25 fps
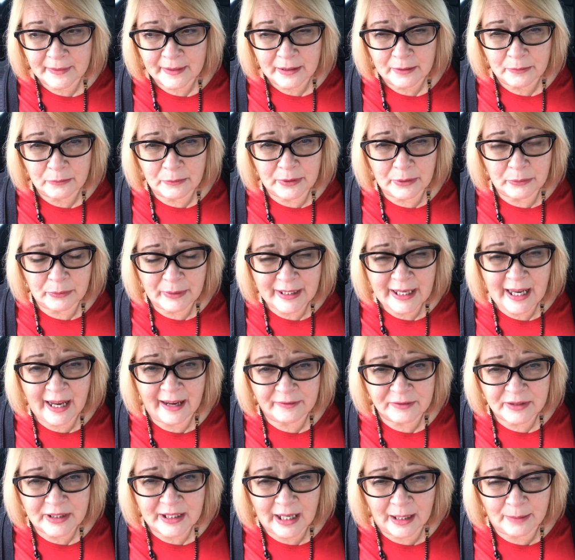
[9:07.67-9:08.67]
I mean, we have
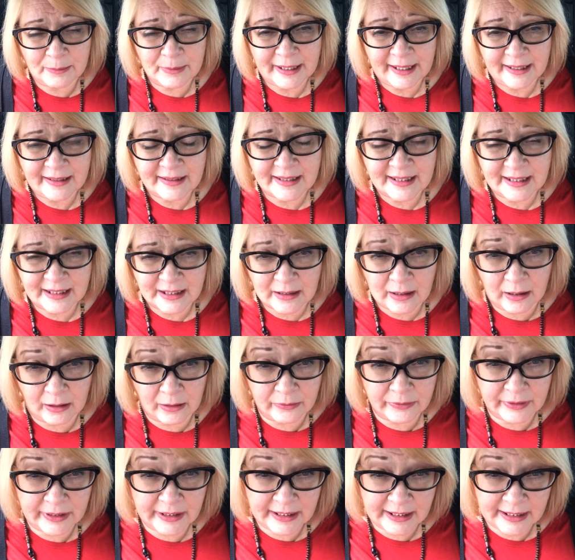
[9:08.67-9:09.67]
to come against this
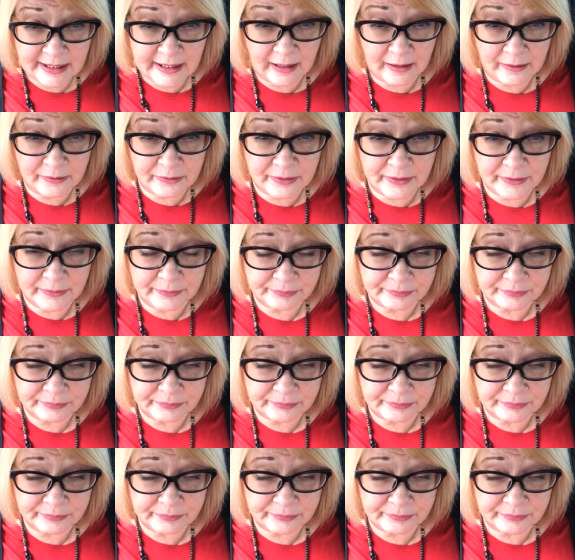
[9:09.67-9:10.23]
COVID stuff.